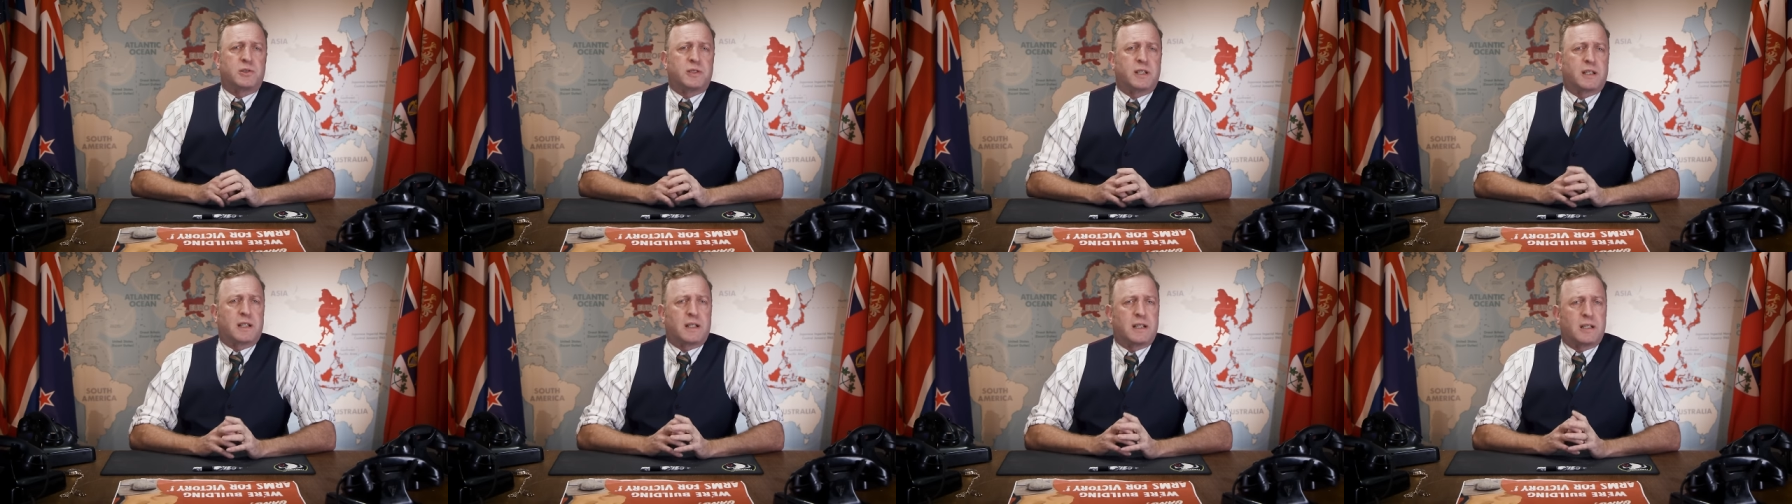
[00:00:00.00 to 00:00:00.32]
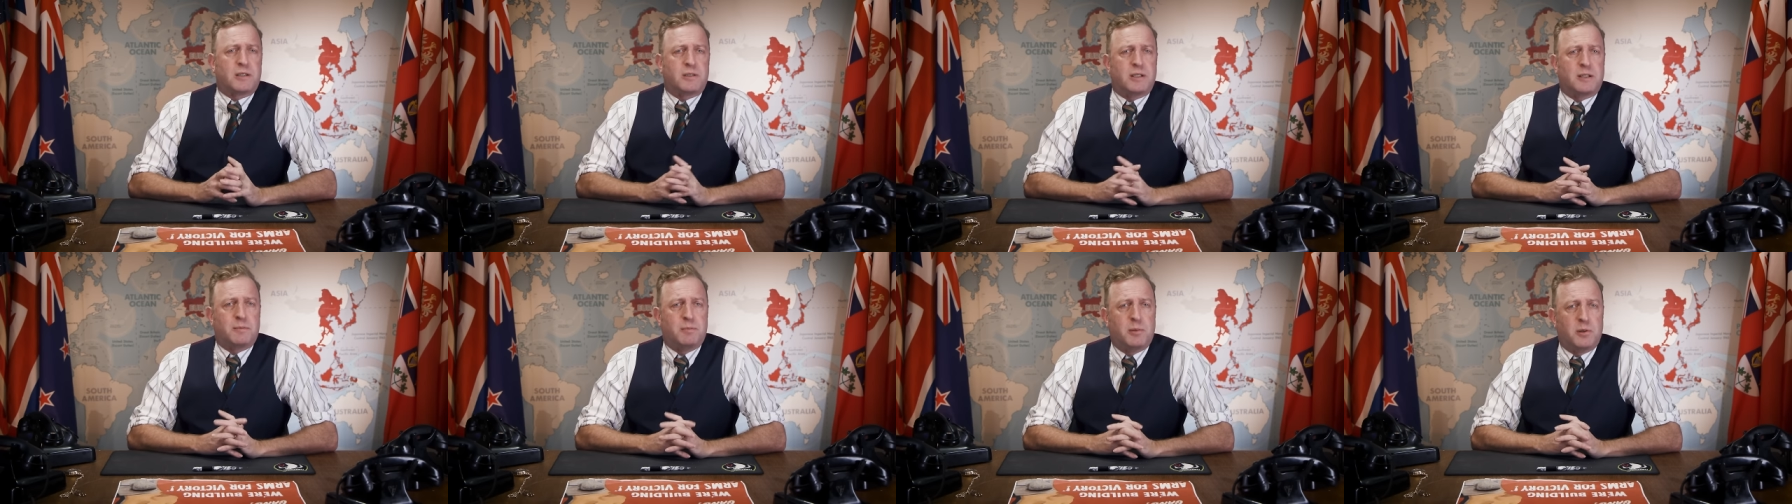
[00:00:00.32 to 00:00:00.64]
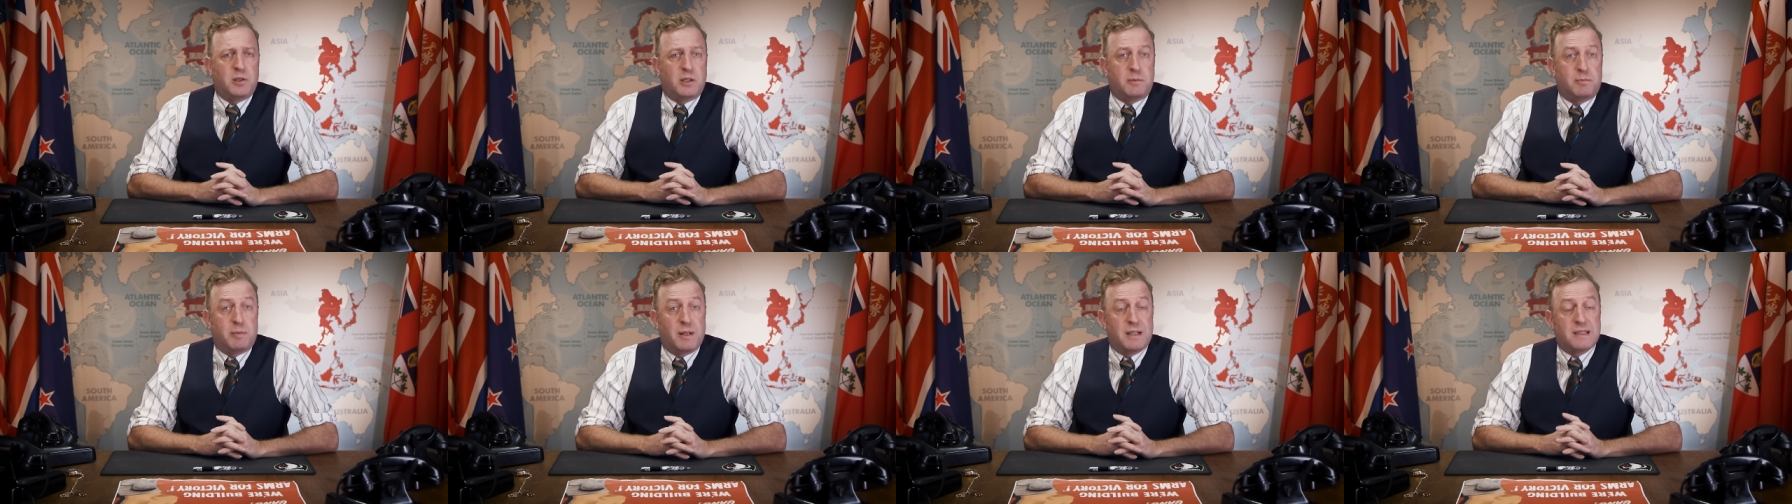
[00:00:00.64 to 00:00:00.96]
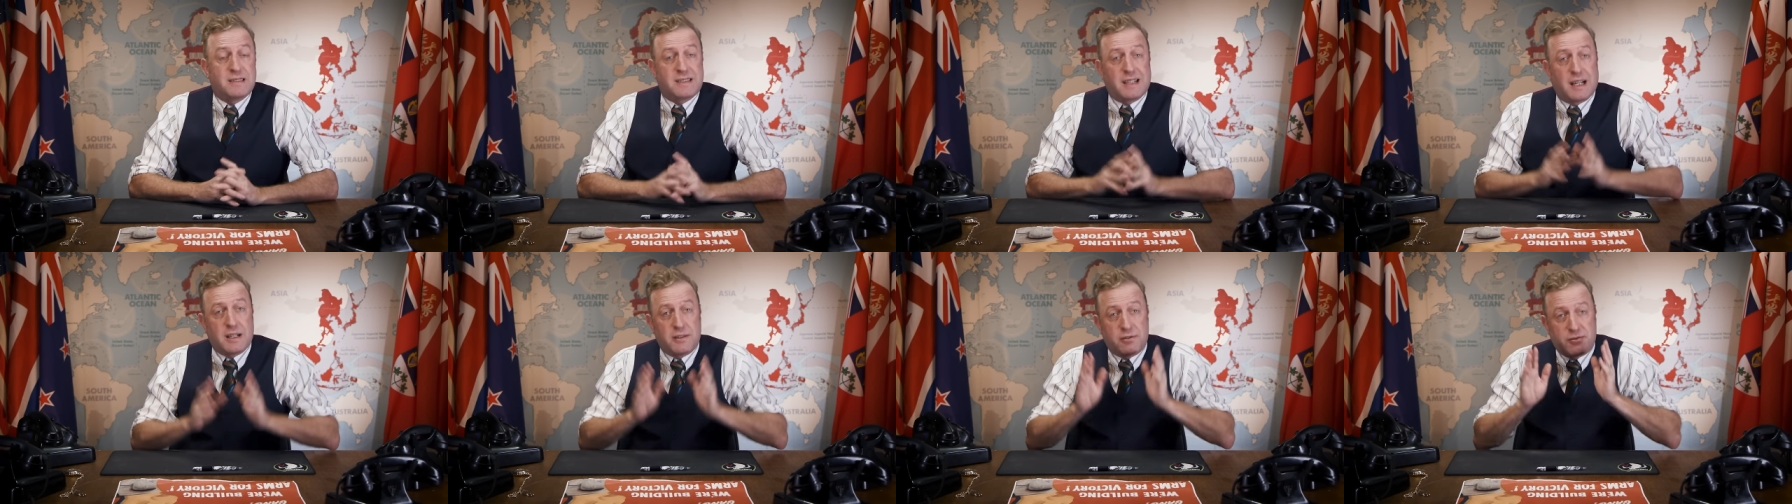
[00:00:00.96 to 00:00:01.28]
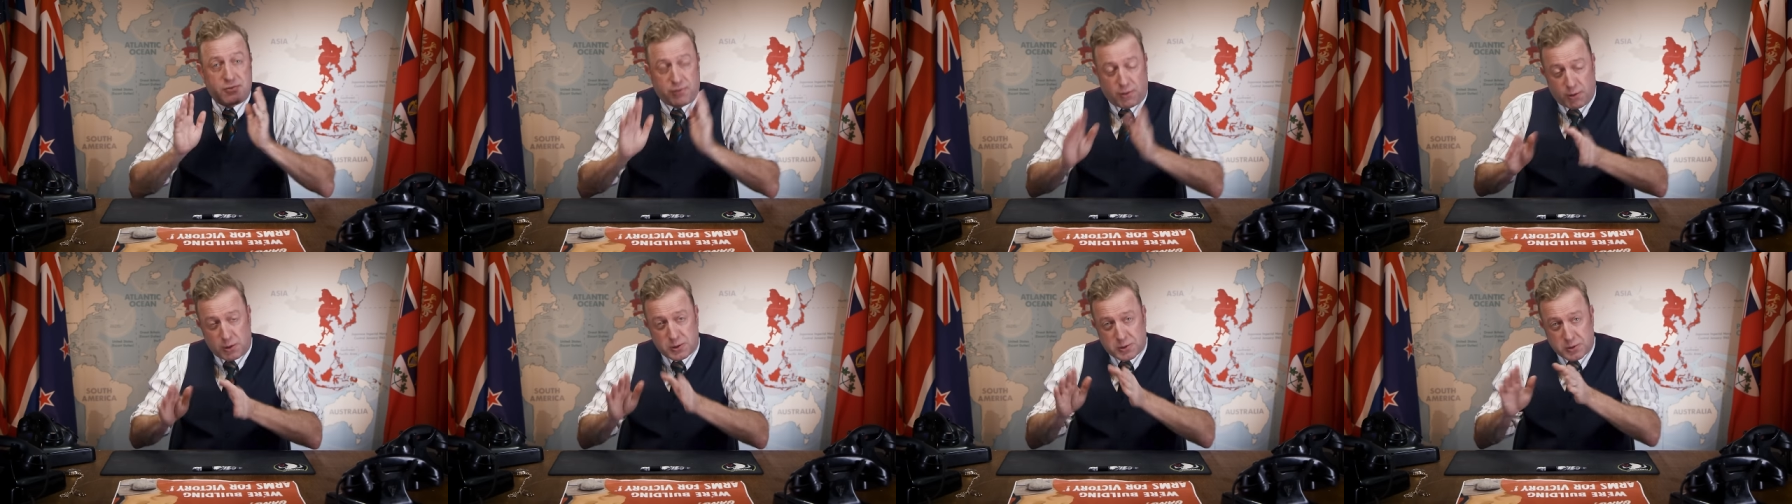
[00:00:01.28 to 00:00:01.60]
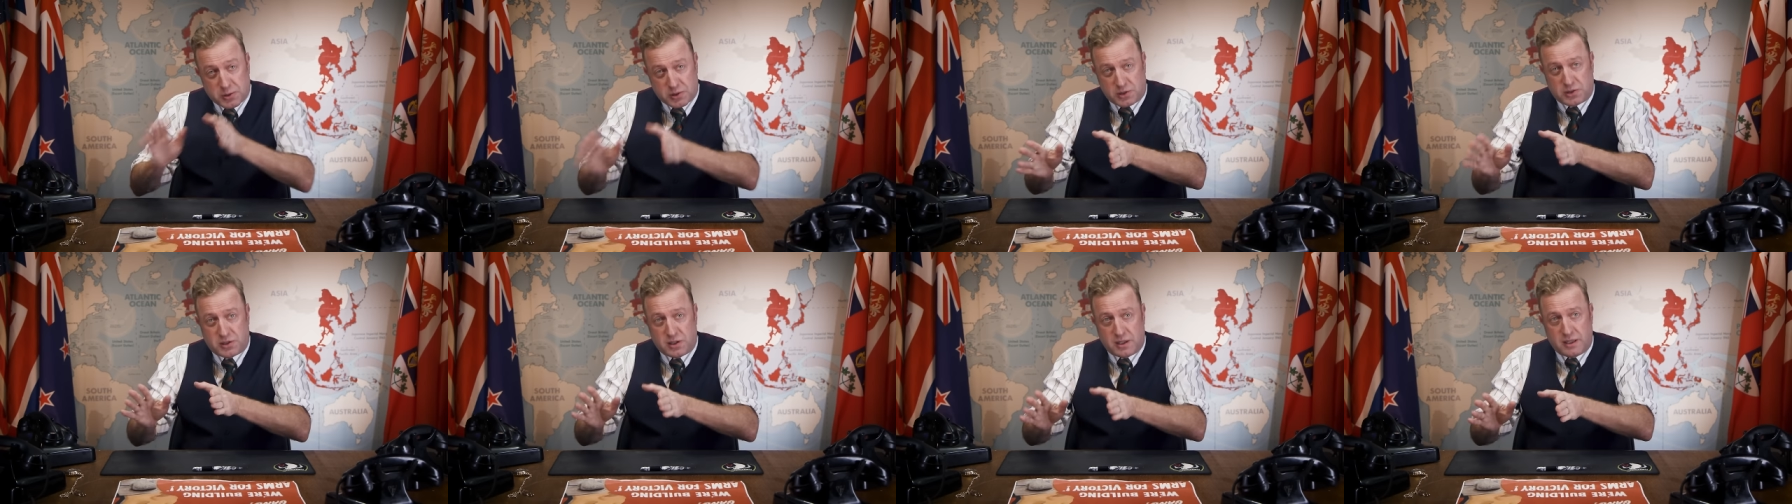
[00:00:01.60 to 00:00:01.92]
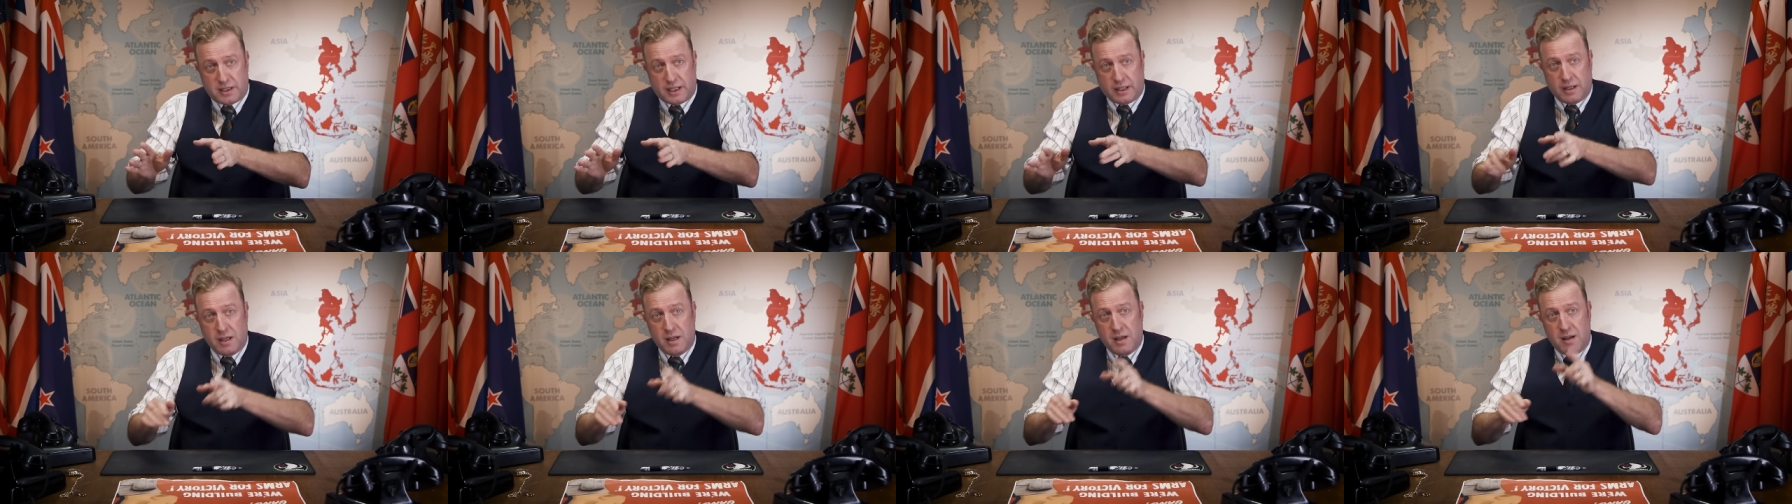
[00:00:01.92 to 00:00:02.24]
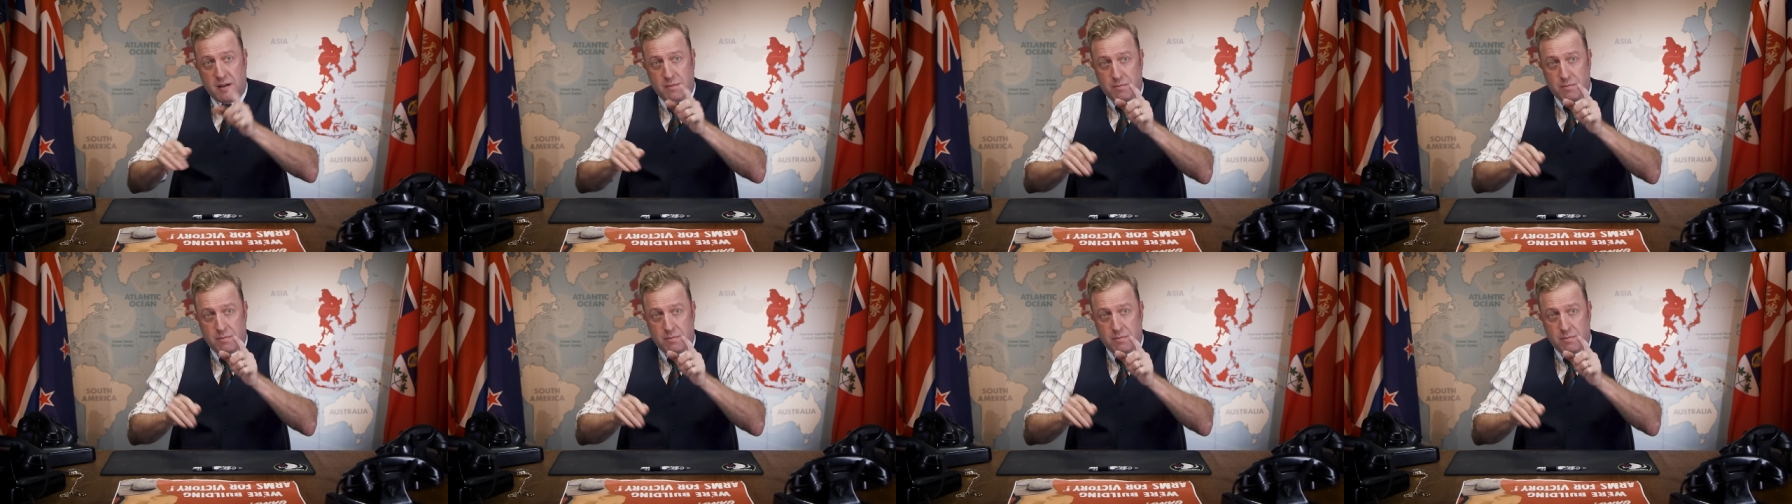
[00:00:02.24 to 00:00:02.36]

declaring Budapest a fortress city,